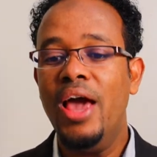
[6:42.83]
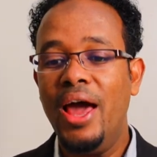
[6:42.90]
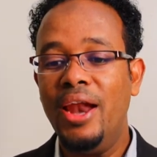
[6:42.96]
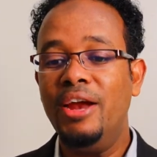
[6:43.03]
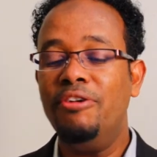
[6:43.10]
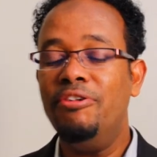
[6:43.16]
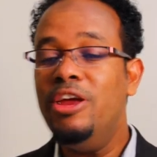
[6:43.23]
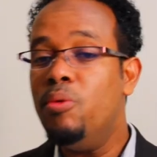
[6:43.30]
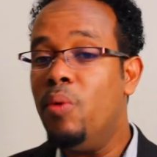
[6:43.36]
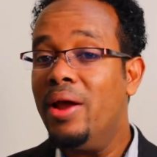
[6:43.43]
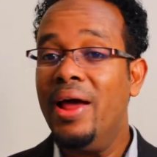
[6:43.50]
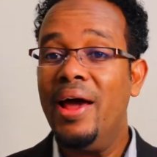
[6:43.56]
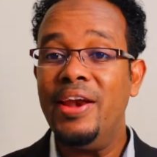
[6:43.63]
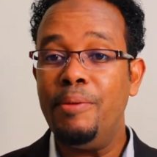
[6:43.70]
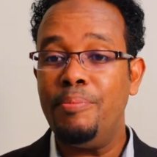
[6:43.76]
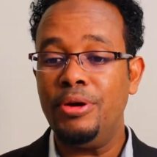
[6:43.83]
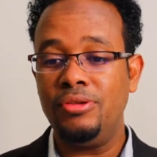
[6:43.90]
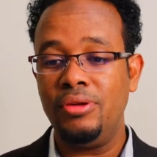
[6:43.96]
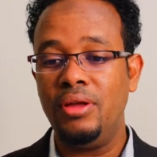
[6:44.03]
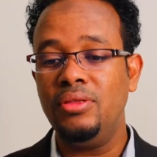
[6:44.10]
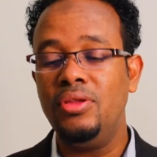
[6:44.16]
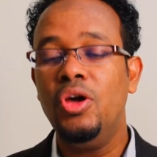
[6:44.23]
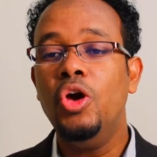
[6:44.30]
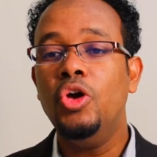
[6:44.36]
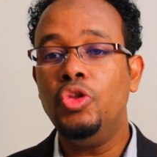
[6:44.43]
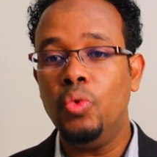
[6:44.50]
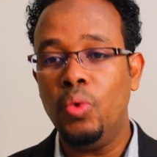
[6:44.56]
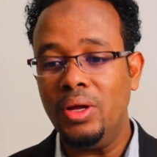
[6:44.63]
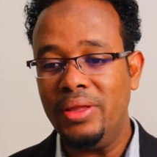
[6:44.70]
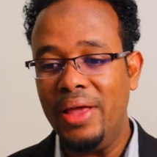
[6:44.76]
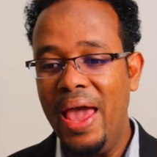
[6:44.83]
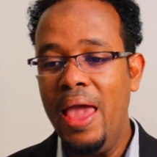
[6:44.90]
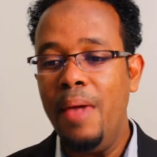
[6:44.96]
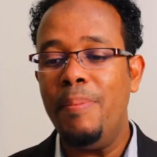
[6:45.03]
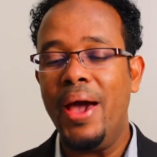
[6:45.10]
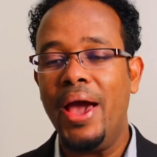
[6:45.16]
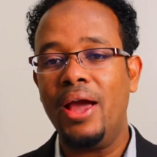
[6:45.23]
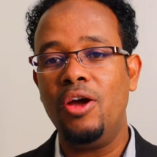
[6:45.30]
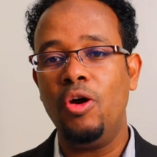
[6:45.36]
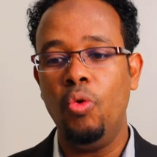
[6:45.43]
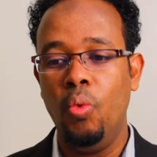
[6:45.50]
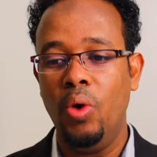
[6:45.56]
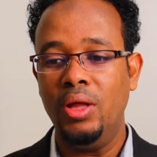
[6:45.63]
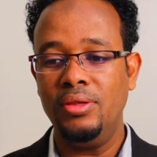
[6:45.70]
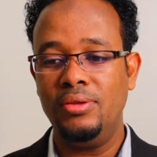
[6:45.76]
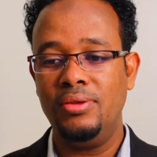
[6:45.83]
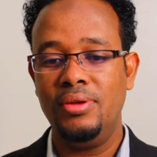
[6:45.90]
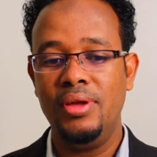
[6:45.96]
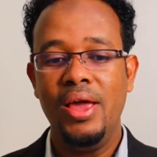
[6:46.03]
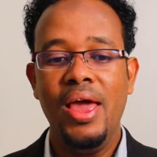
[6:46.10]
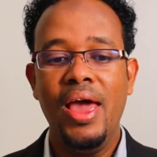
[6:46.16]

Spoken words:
and agree 100% to what AIPAC wants,